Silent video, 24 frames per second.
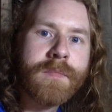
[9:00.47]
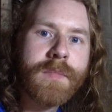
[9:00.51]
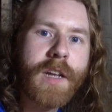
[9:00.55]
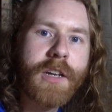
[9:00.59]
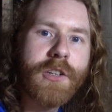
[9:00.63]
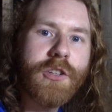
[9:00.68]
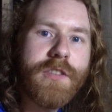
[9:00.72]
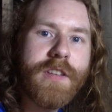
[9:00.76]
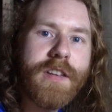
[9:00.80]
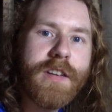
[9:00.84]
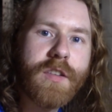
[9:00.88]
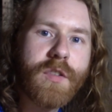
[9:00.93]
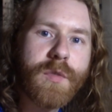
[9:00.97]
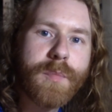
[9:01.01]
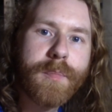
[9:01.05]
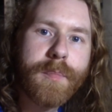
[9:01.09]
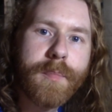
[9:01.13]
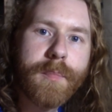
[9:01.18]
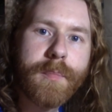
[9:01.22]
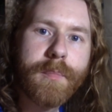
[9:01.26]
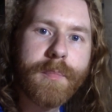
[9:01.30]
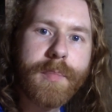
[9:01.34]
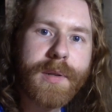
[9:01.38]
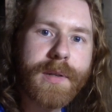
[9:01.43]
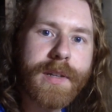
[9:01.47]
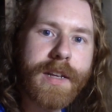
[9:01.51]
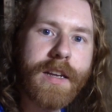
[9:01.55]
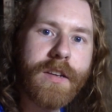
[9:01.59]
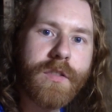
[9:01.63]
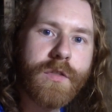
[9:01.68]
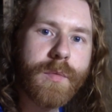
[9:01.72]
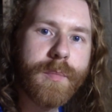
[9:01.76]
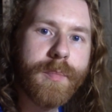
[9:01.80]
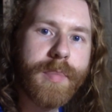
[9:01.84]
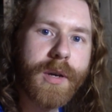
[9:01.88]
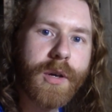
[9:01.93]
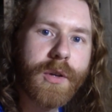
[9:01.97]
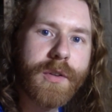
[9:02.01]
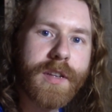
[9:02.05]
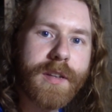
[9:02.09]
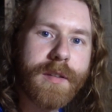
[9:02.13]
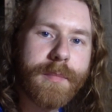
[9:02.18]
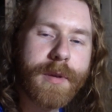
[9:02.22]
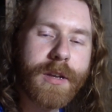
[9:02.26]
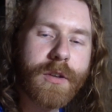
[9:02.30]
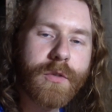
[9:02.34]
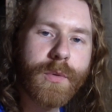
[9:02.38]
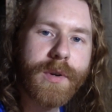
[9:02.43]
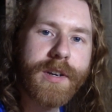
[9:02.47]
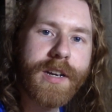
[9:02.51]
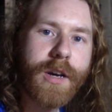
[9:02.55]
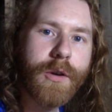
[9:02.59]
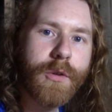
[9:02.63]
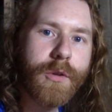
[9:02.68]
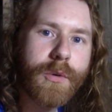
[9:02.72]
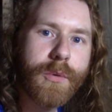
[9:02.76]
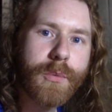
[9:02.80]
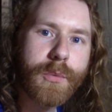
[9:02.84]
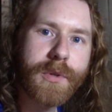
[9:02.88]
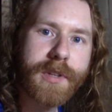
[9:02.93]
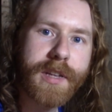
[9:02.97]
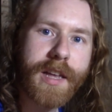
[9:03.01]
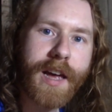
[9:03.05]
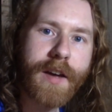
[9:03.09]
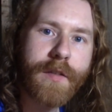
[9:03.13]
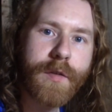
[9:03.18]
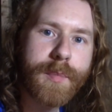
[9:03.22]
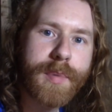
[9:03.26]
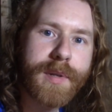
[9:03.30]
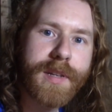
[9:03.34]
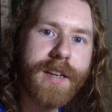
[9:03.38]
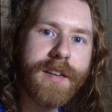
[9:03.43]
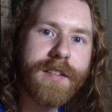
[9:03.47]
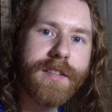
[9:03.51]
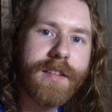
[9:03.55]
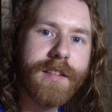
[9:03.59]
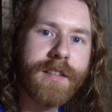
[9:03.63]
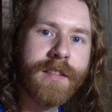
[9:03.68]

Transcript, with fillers: I just need to place to build it because right now I don't really have a place.